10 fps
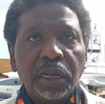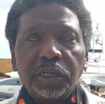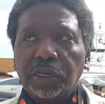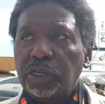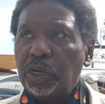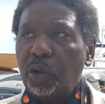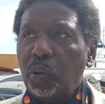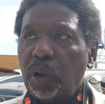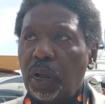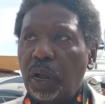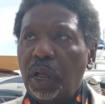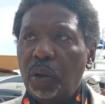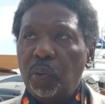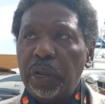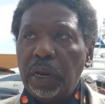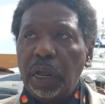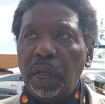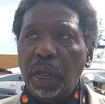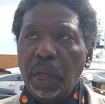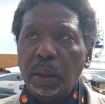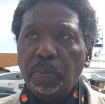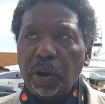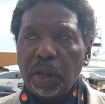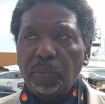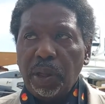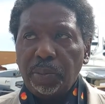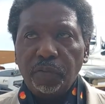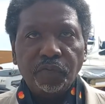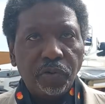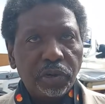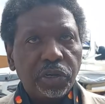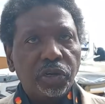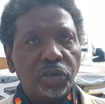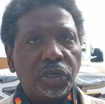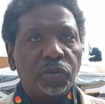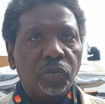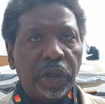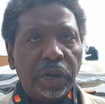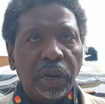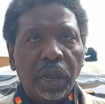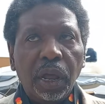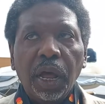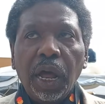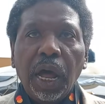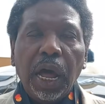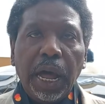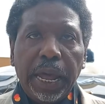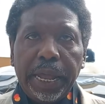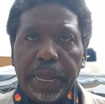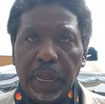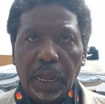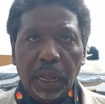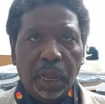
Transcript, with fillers: So when Barack Obama first chose to run, I